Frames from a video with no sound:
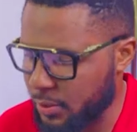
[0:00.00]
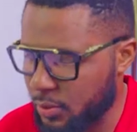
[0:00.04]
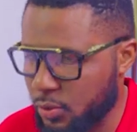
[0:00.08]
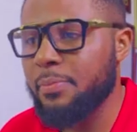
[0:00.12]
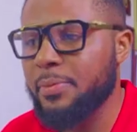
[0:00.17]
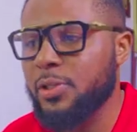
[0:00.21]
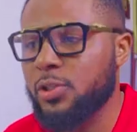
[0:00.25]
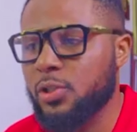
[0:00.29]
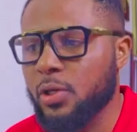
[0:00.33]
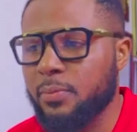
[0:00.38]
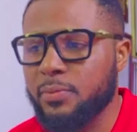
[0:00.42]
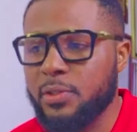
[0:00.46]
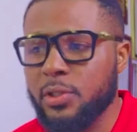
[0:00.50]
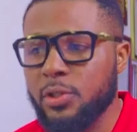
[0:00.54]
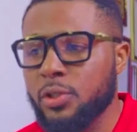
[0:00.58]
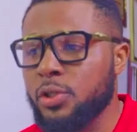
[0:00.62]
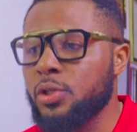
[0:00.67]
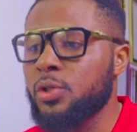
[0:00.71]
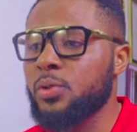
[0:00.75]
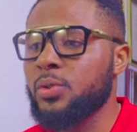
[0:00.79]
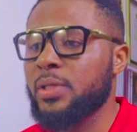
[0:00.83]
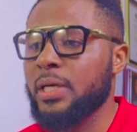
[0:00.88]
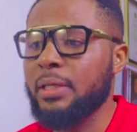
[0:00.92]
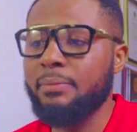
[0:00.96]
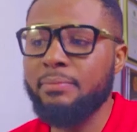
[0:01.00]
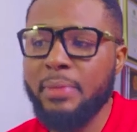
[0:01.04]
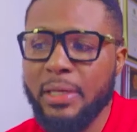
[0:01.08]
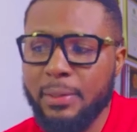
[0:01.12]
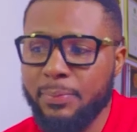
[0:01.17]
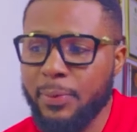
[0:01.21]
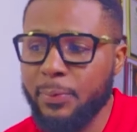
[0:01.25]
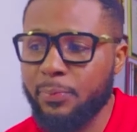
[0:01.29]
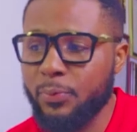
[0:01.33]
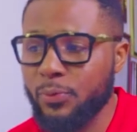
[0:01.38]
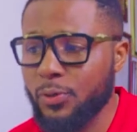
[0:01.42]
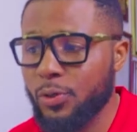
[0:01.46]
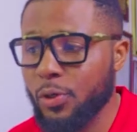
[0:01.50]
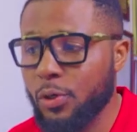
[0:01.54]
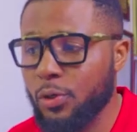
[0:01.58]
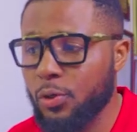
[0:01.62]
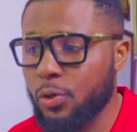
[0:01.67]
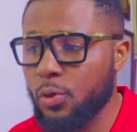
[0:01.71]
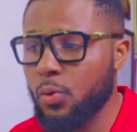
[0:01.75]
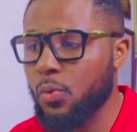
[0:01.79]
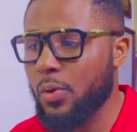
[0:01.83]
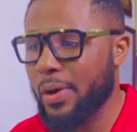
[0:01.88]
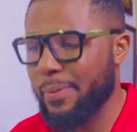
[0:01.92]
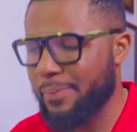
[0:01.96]
Tell me something new that many people
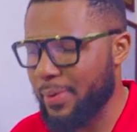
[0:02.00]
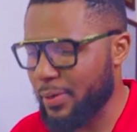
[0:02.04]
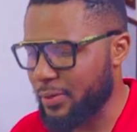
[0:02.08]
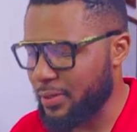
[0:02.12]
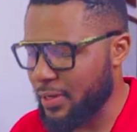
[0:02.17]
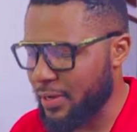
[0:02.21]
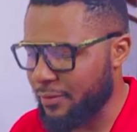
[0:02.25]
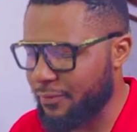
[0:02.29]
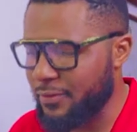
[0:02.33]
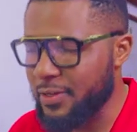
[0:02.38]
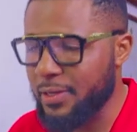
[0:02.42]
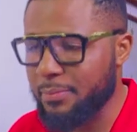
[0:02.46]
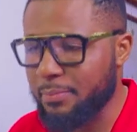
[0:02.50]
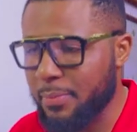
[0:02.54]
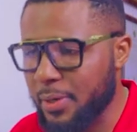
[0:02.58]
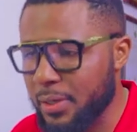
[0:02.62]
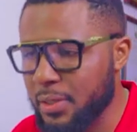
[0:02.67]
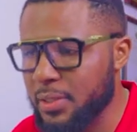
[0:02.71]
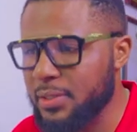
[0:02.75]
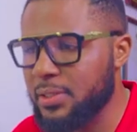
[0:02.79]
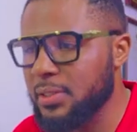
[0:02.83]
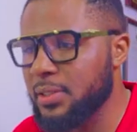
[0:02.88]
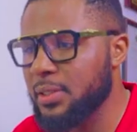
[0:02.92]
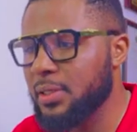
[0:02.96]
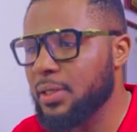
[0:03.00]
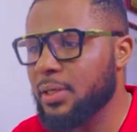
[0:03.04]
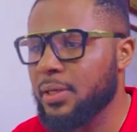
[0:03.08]
don't know about affiliate marketing.